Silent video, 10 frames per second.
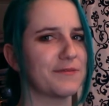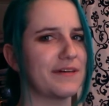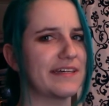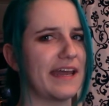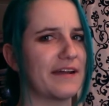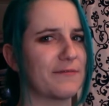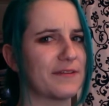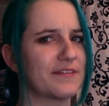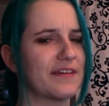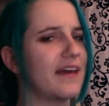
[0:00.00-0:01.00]
really care
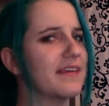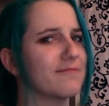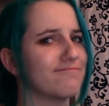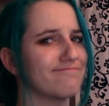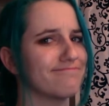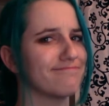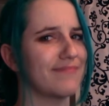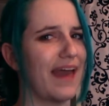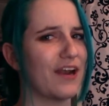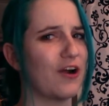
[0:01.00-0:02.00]
what's like at